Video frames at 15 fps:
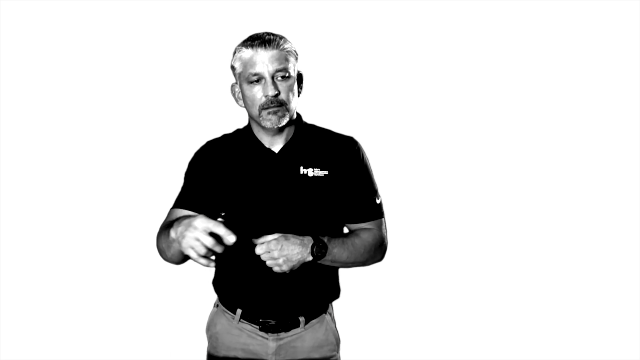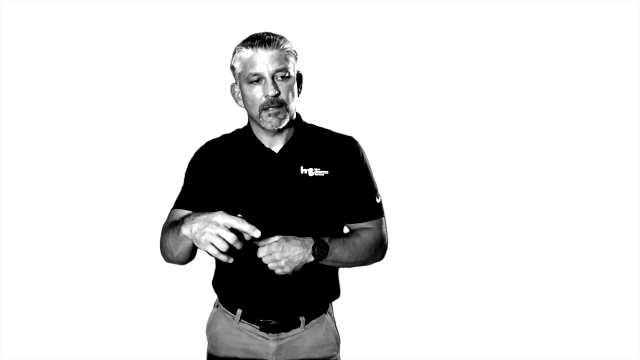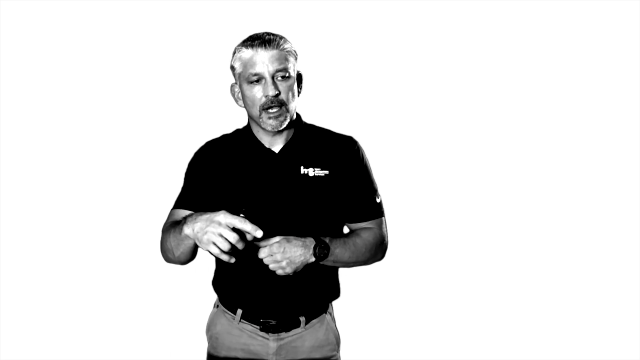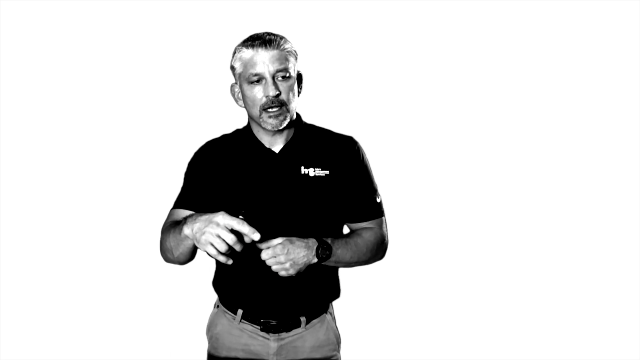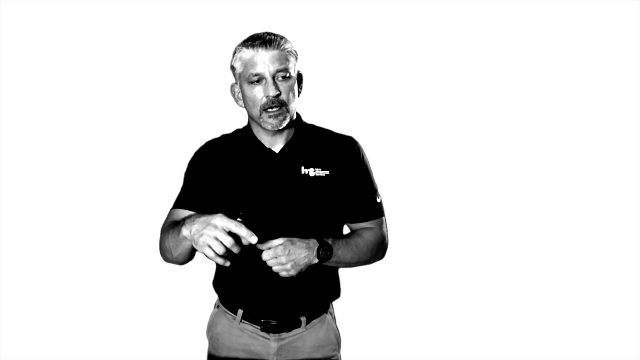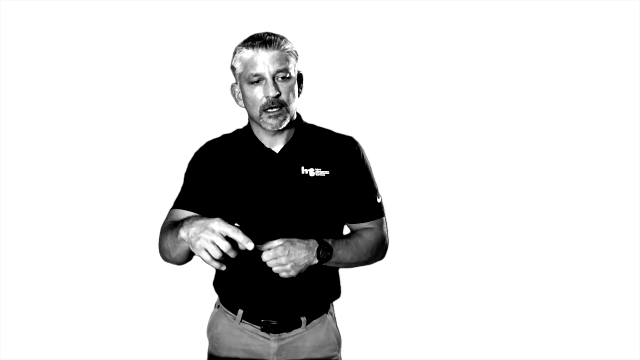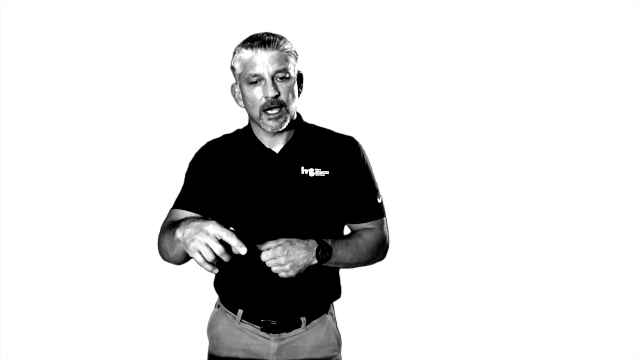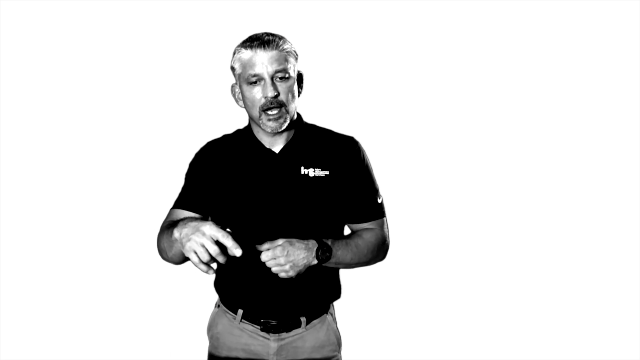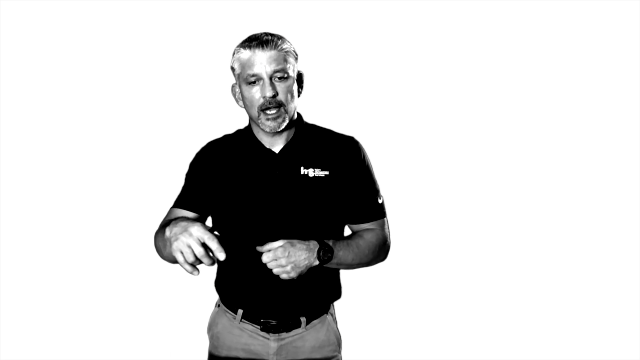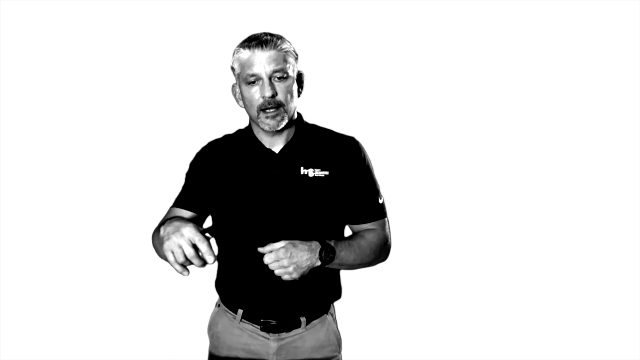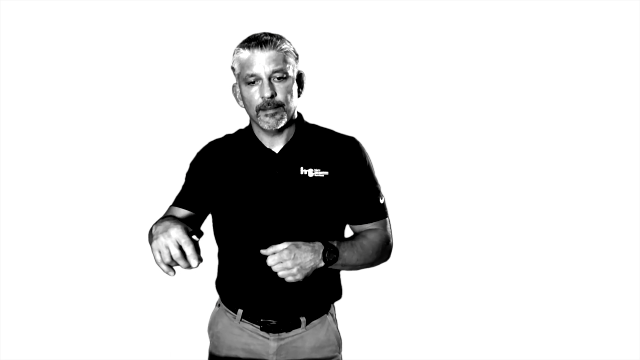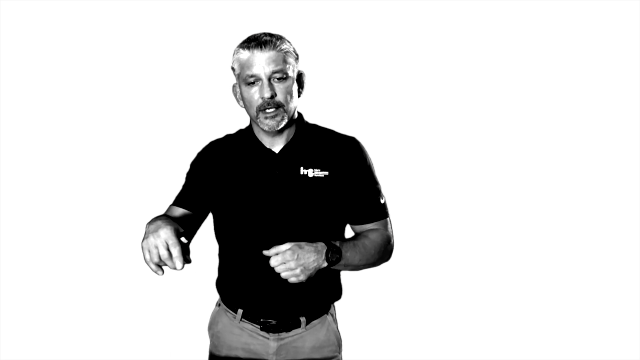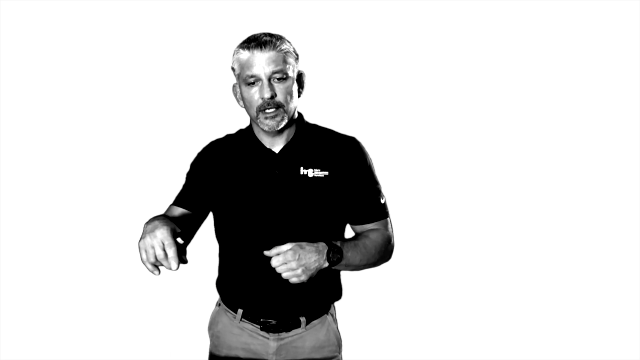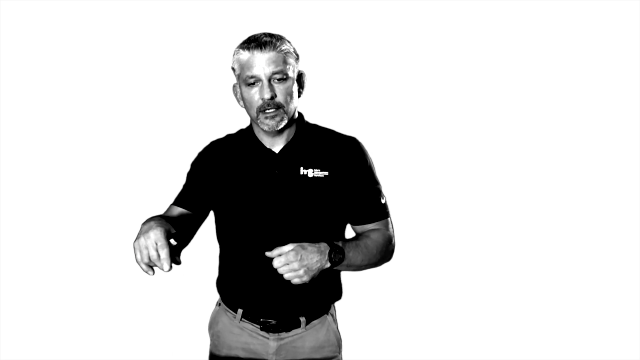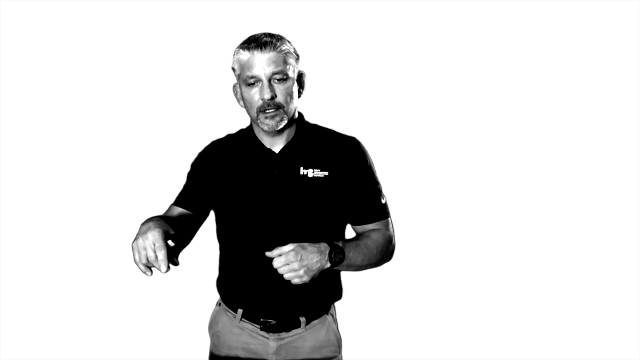make a
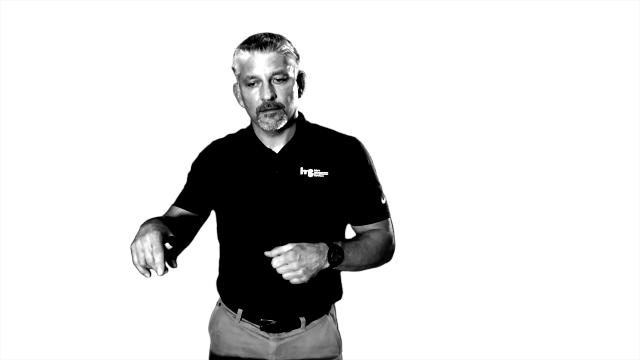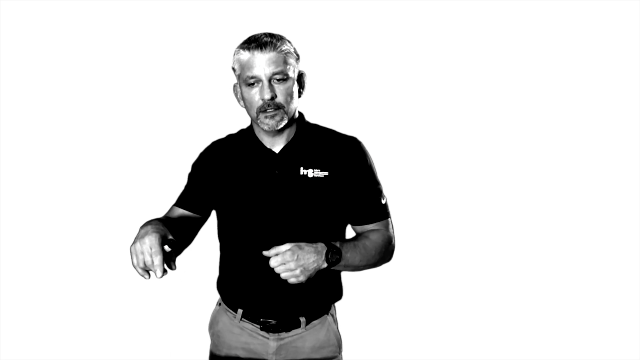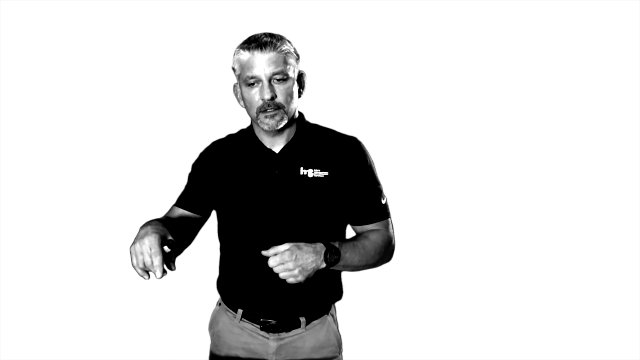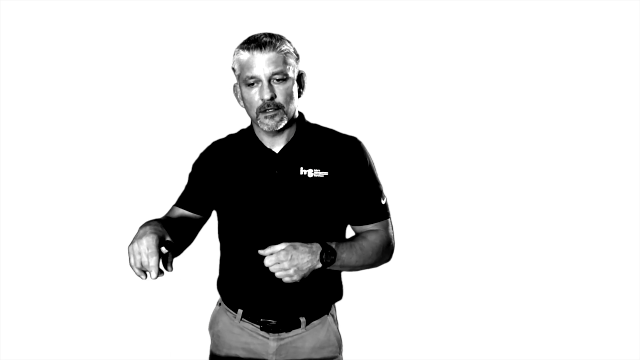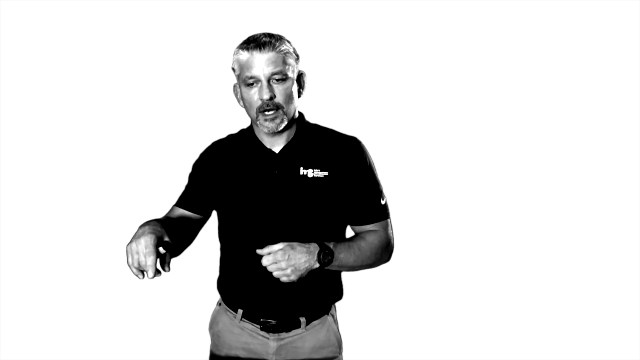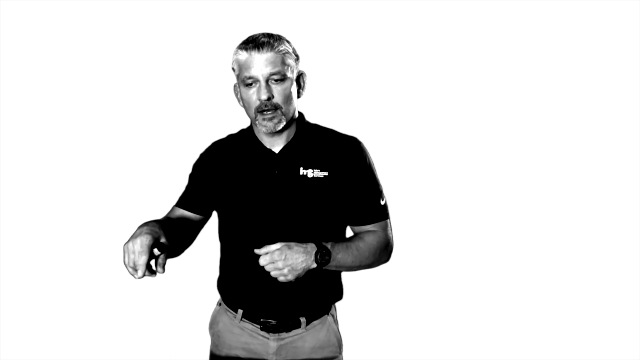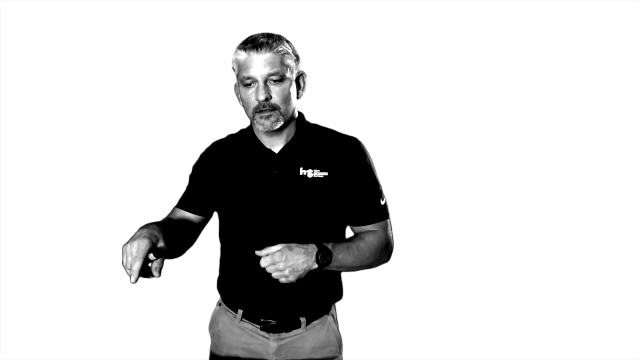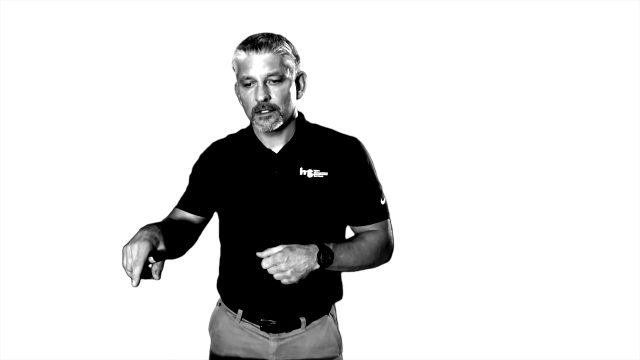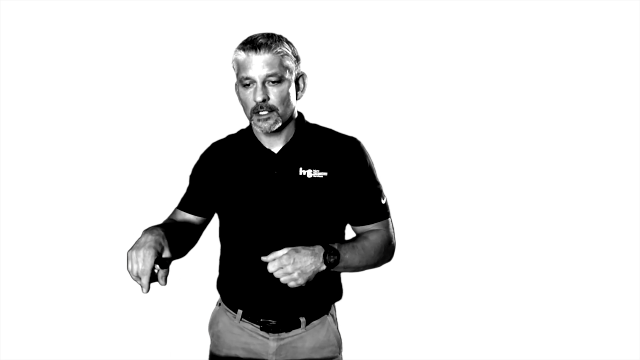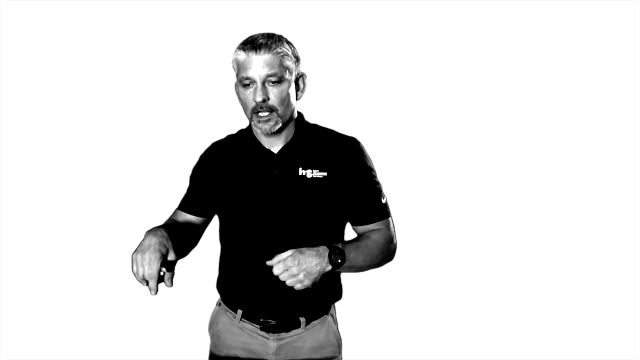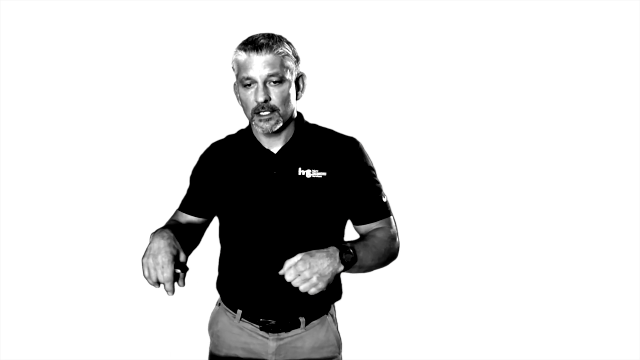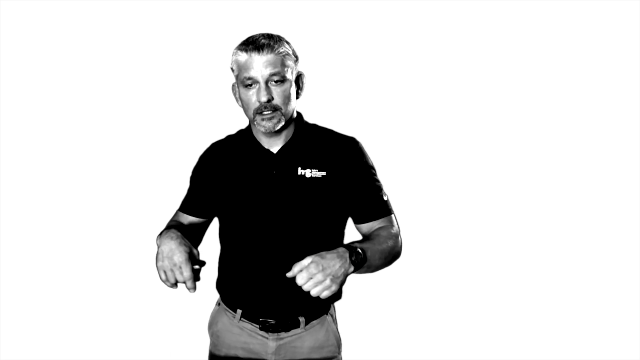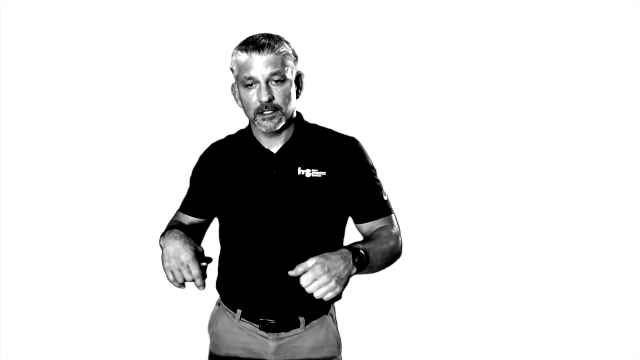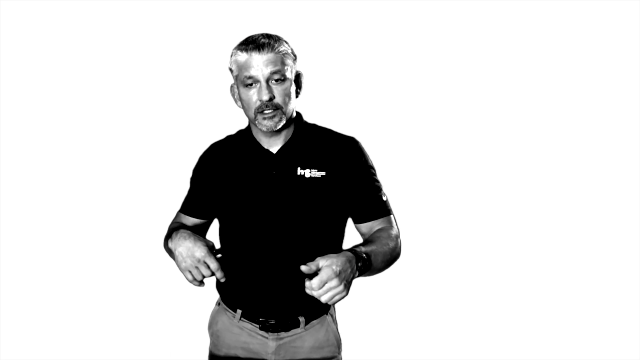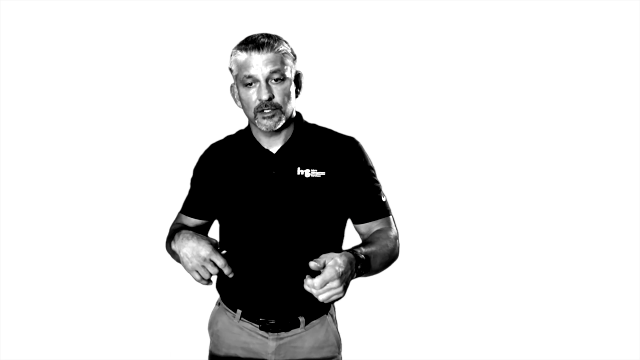copy of the driver's
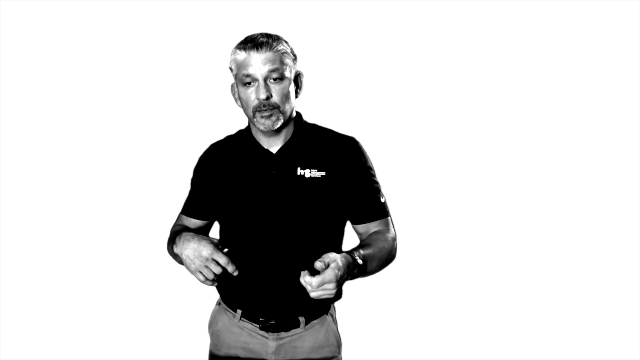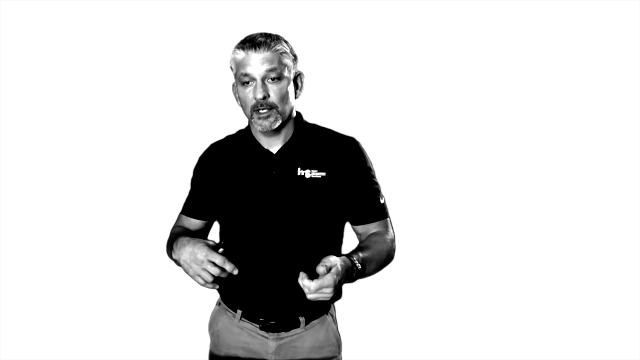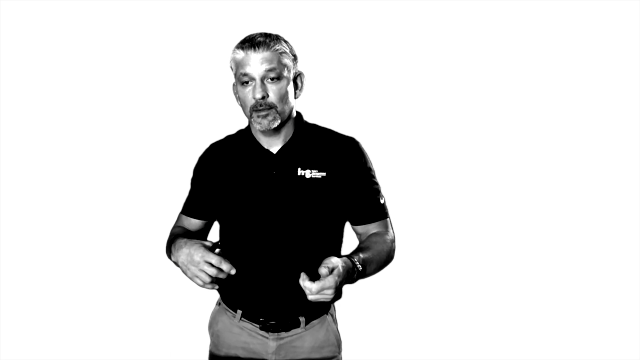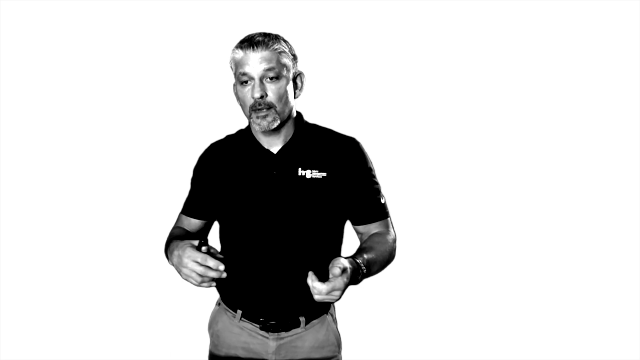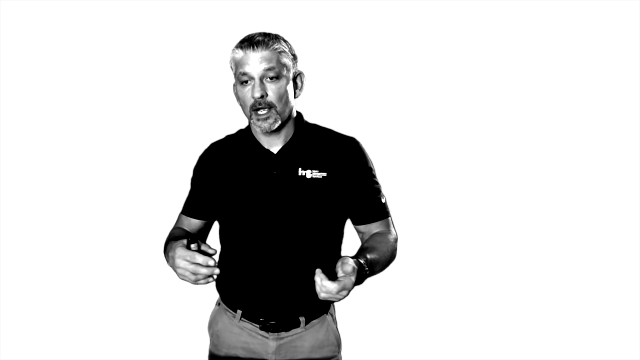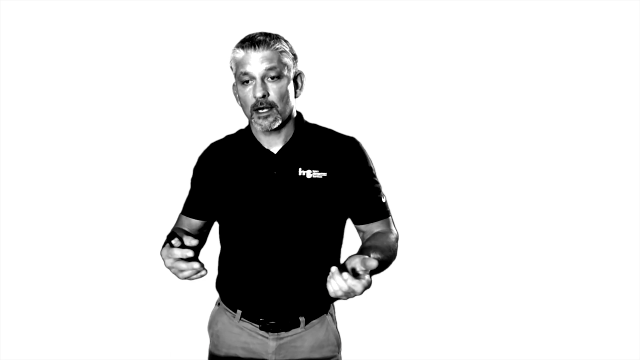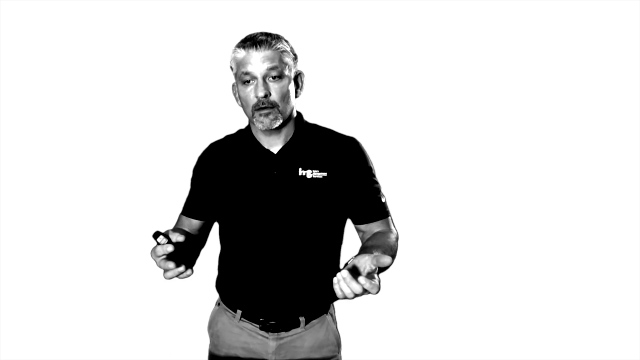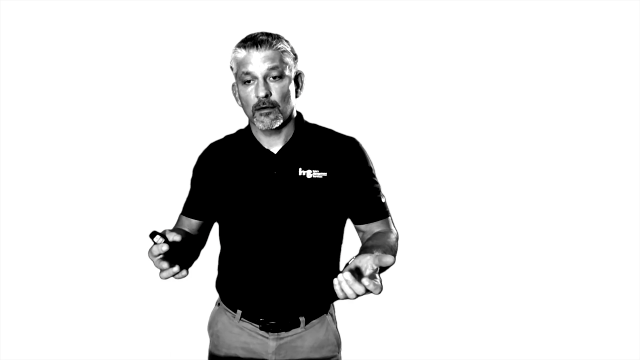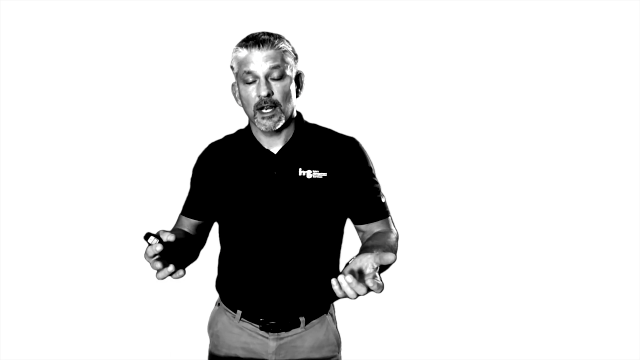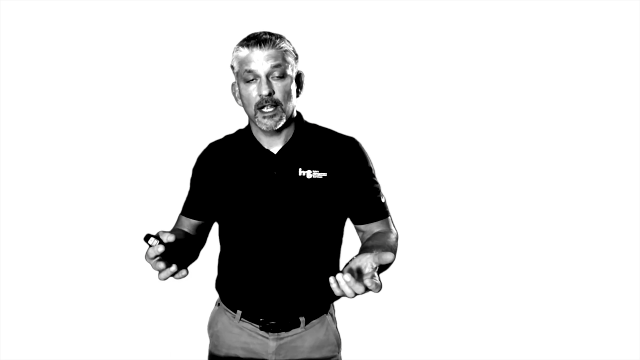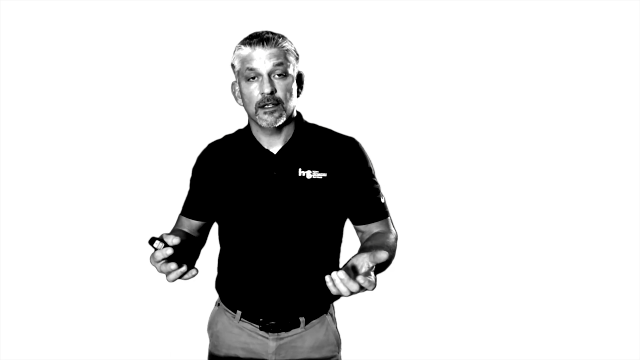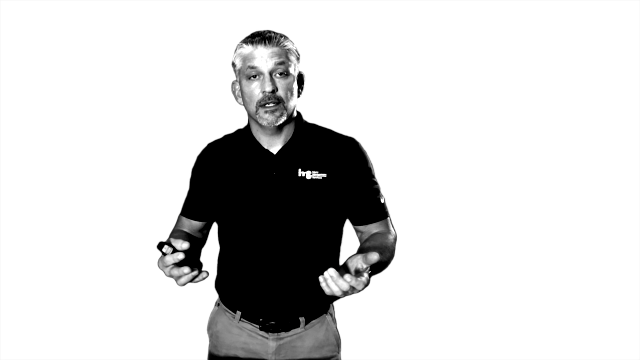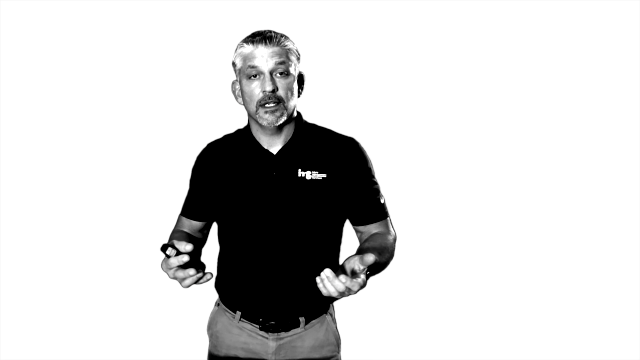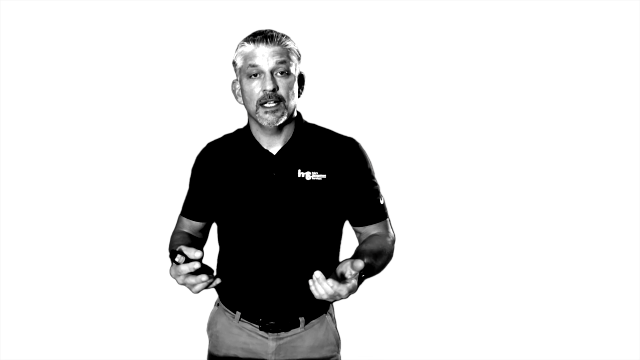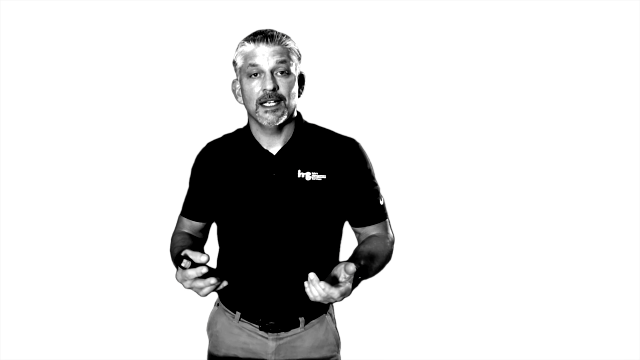license, spin back
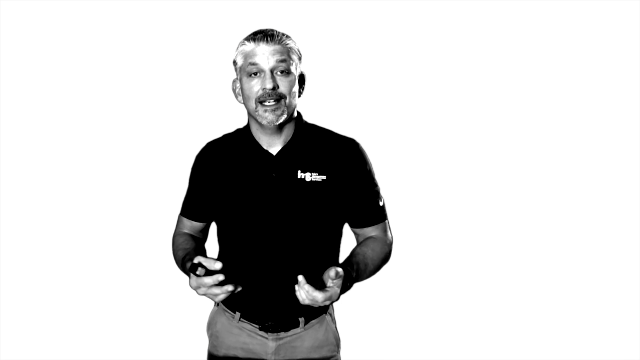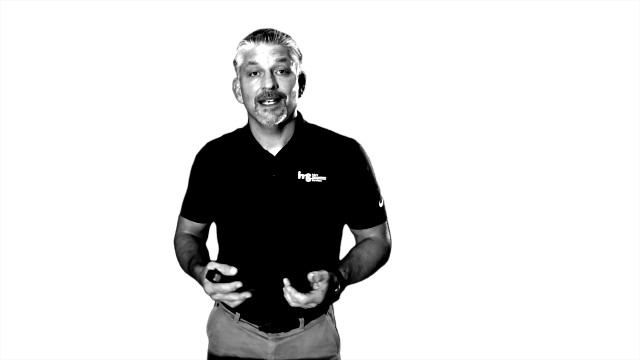around,